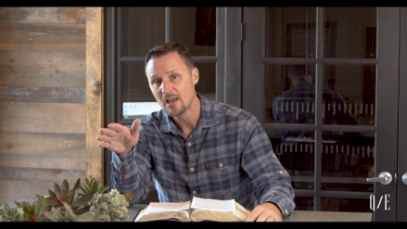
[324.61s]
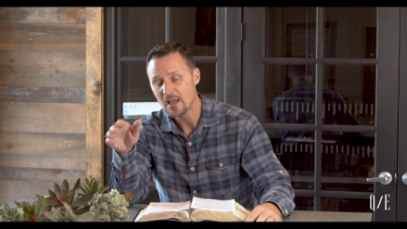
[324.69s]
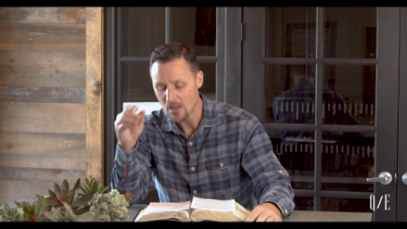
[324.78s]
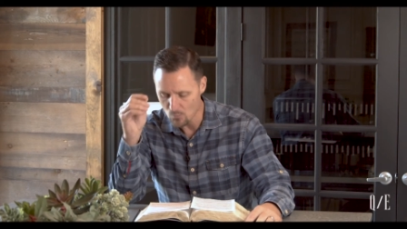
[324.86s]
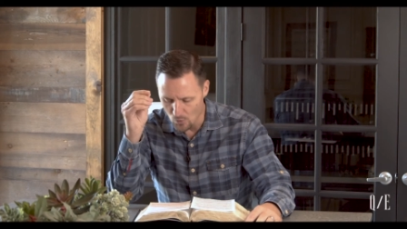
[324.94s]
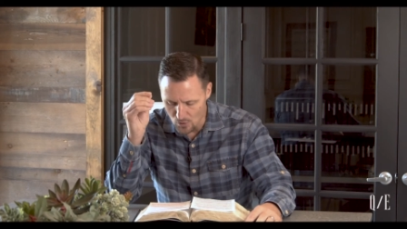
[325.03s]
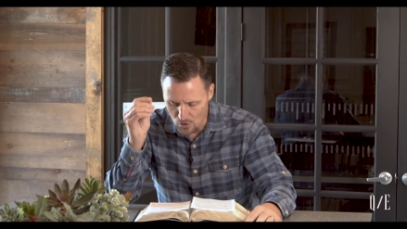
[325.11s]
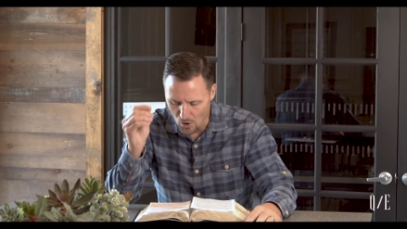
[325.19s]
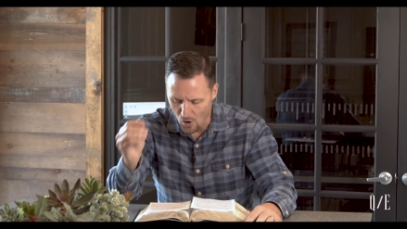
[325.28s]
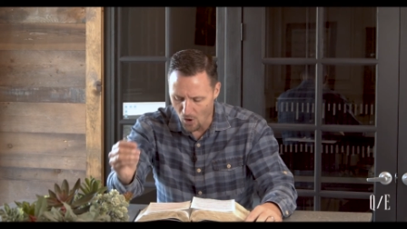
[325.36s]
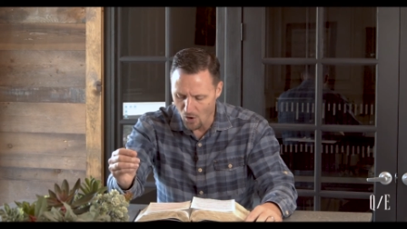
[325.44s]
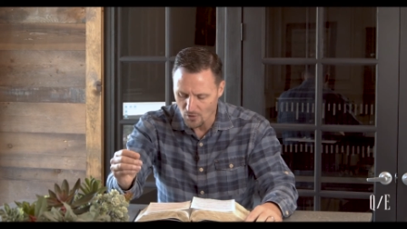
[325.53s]
It will
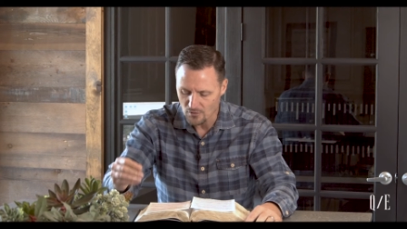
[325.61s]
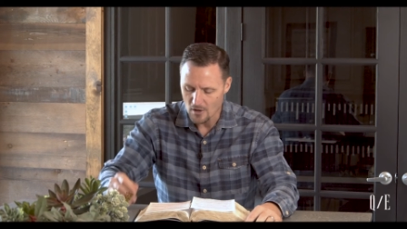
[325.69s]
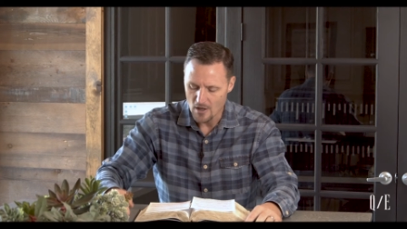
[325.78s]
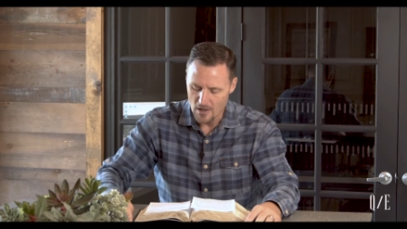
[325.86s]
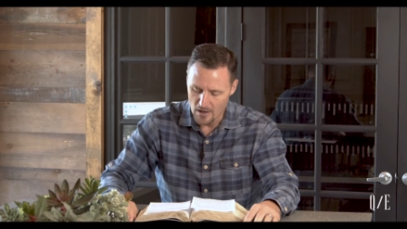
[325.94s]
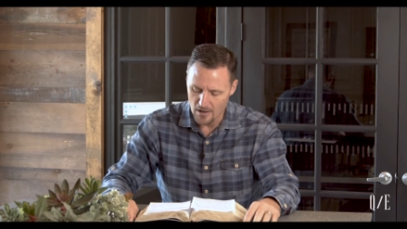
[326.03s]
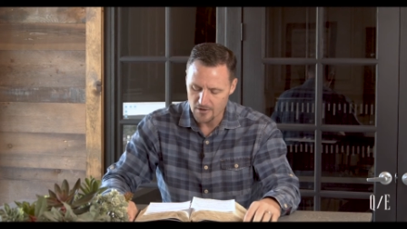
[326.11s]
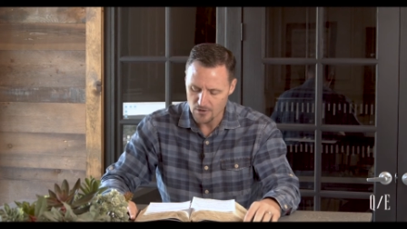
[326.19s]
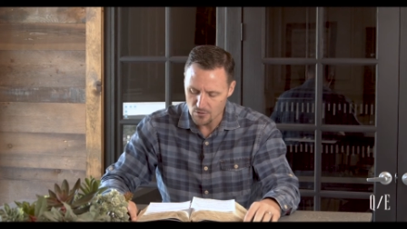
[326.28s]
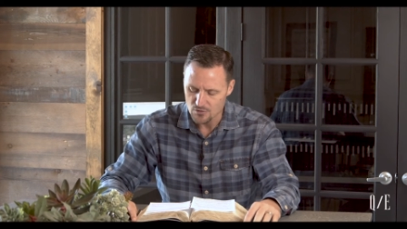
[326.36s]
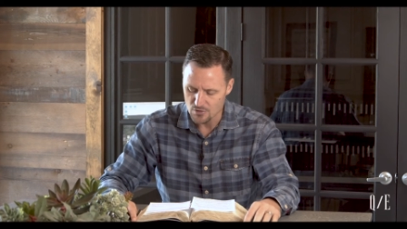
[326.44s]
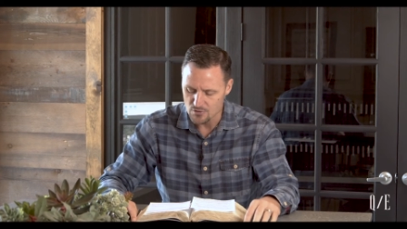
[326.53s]
call
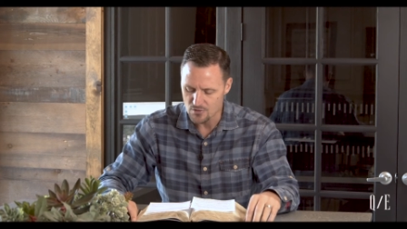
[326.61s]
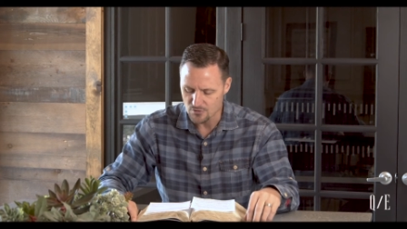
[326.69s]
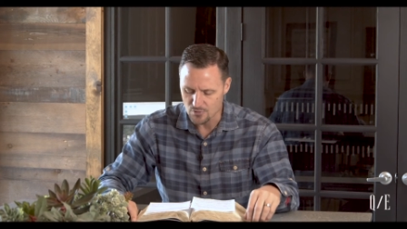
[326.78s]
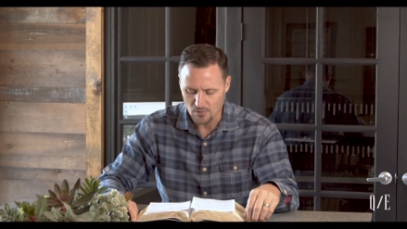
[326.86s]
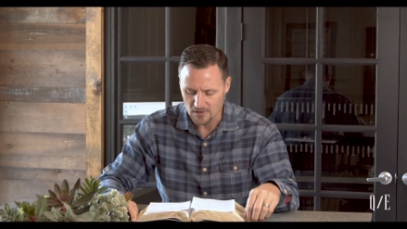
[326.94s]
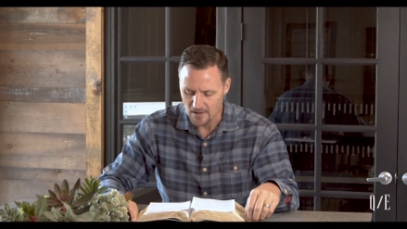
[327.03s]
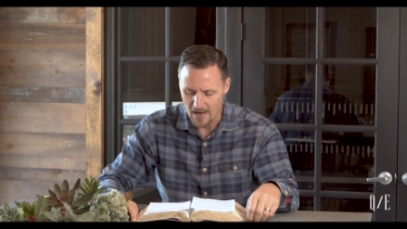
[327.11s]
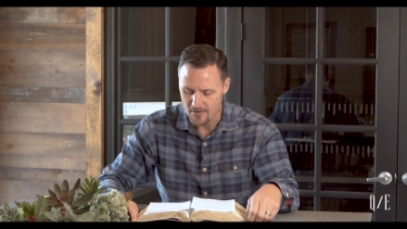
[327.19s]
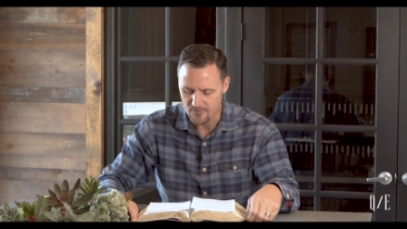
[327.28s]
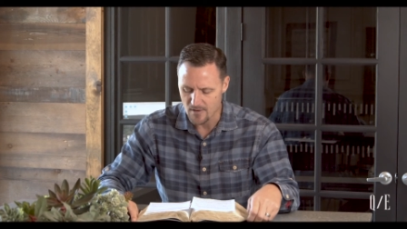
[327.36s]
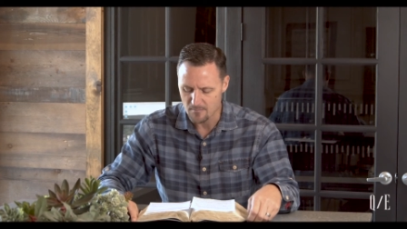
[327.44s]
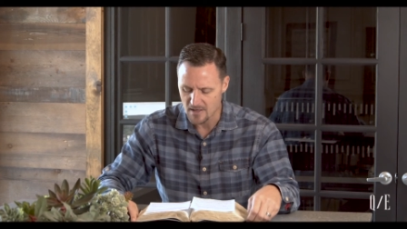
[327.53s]
you to a
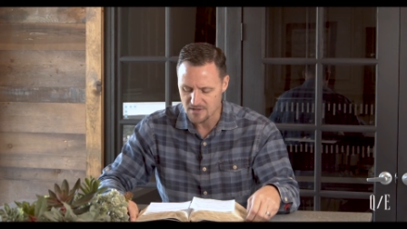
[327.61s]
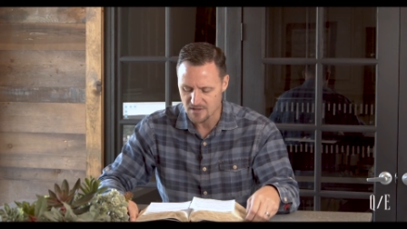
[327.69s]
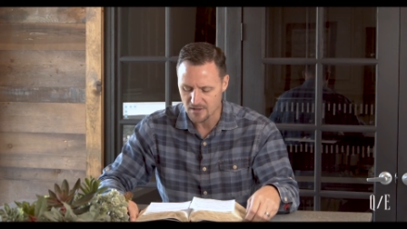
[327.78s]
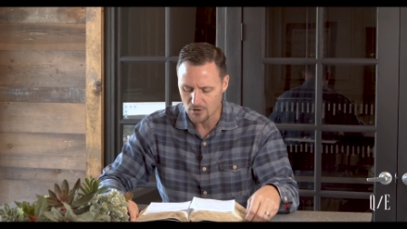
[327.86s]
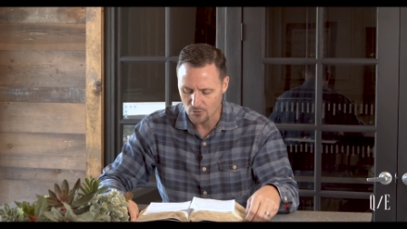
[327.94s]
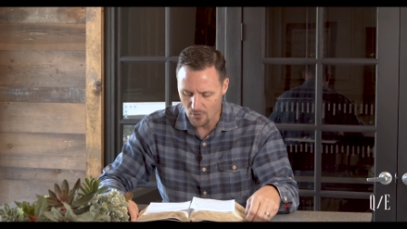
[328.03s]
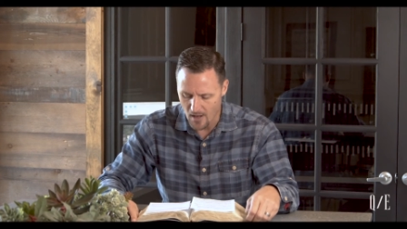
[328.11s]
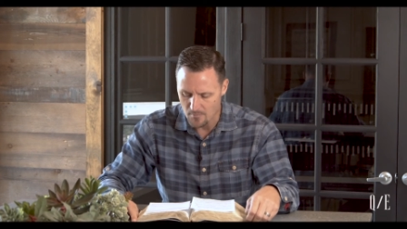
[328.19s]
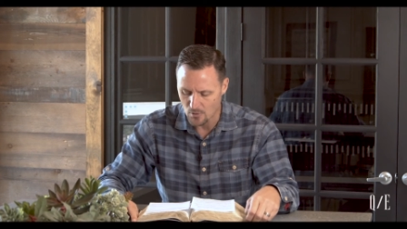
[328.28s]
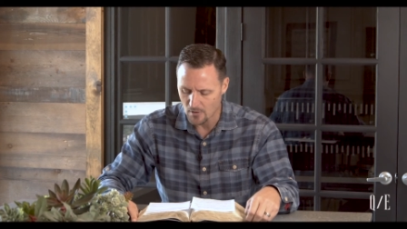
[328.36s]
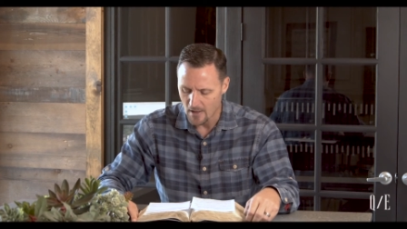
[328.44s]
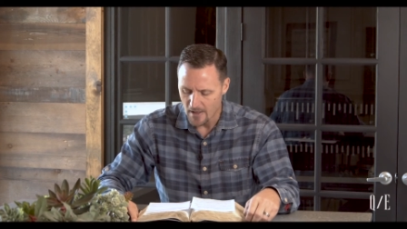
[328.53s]
life that makes an
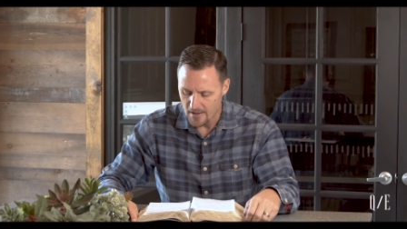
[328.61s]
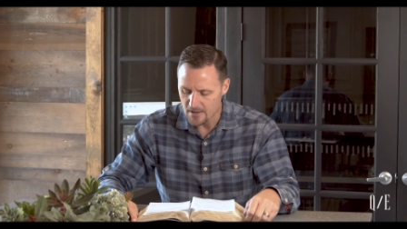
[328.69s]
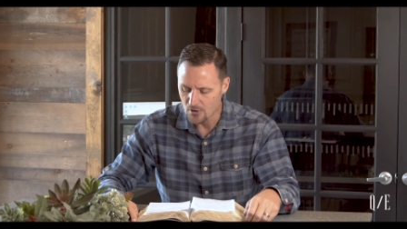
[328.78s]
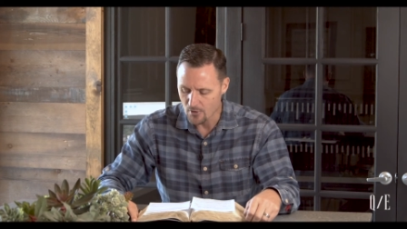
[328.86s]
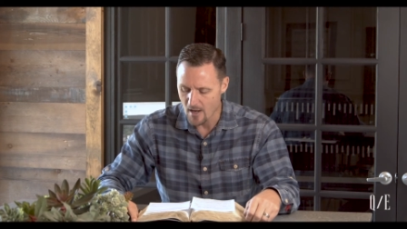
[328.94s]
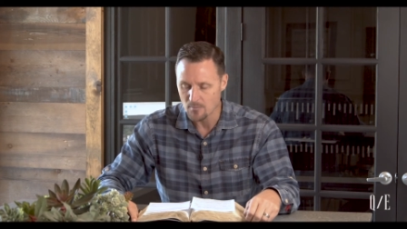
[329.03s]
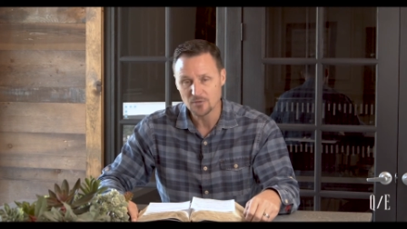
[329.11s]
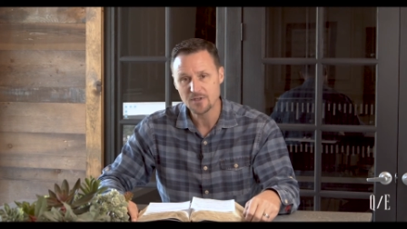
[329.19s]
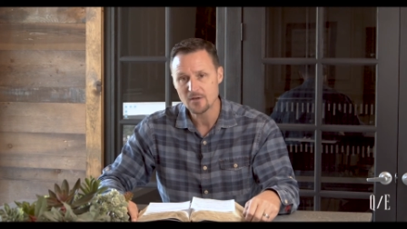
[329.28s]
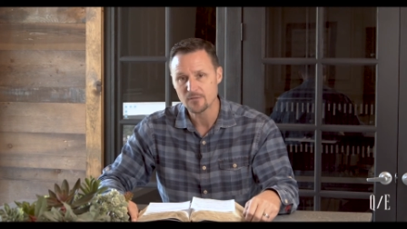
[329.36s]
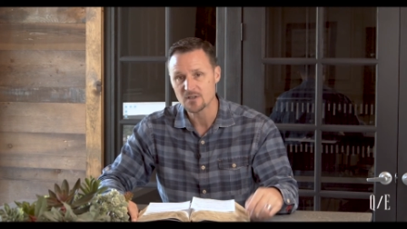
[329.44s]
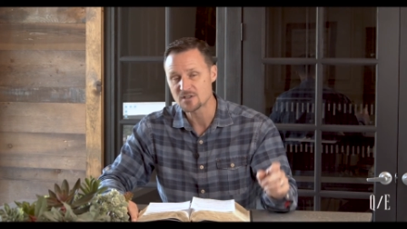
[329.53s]
incredible, incredible
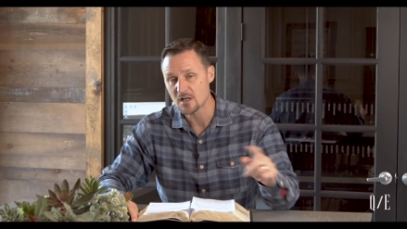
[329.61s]
difference.